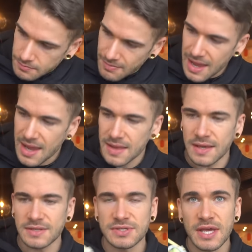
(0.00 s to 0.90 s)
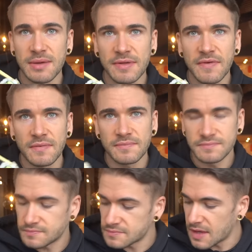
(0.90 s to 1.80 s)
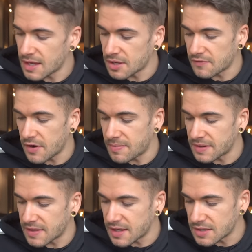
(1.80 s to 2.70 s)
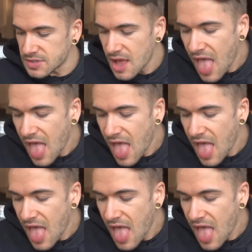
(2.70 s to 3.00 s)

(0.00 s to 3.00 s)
Man, I just can't get over how big that is.